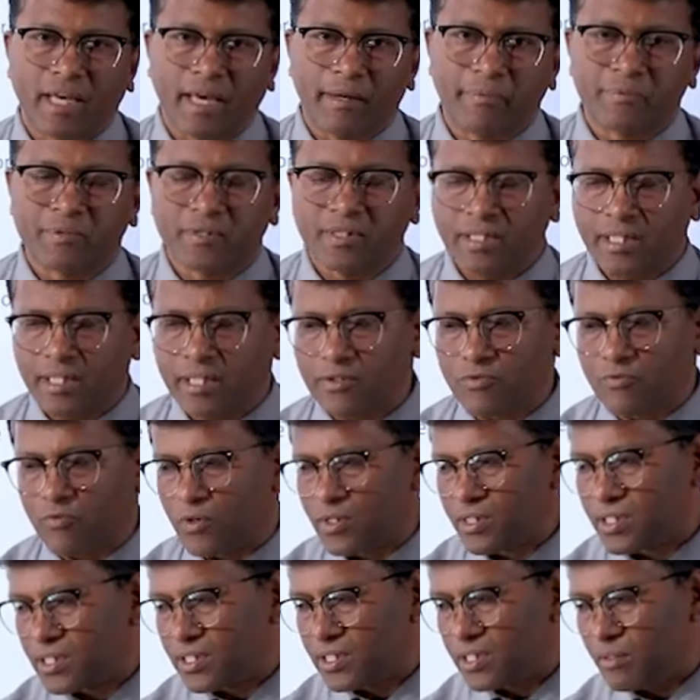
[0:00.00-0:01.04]
Abstinence,
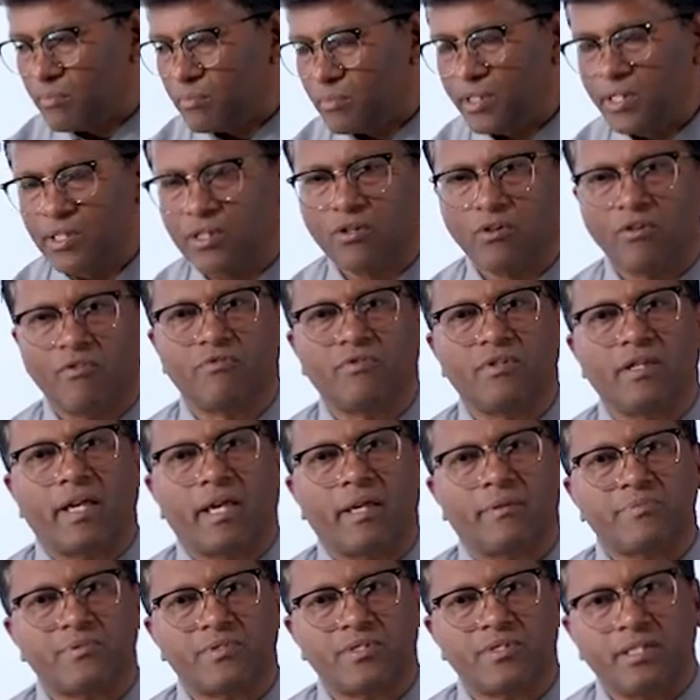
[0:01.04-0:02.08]
what is the meaning of the
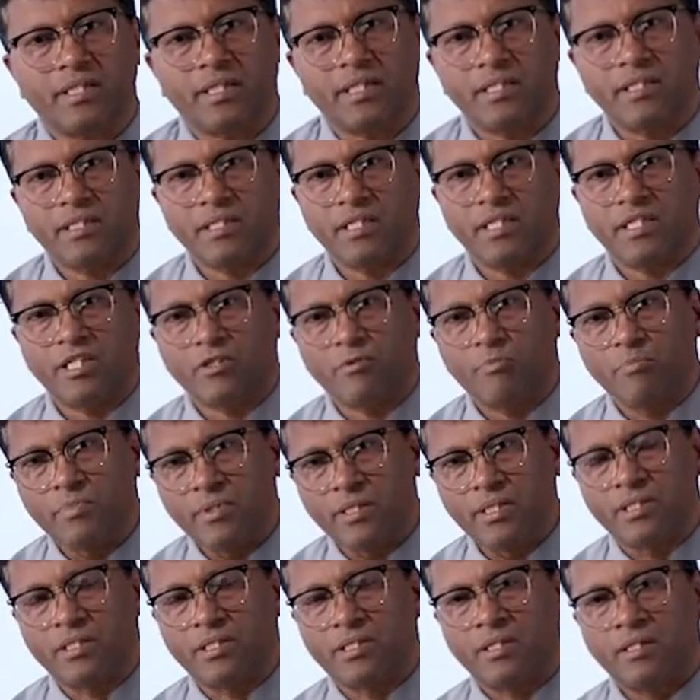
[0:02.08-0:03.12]
abstinence? It
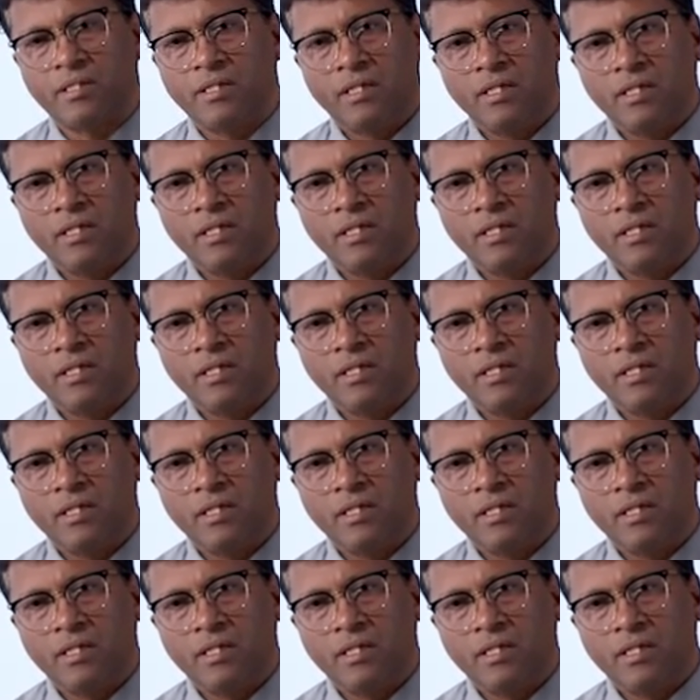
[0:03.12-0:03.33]
means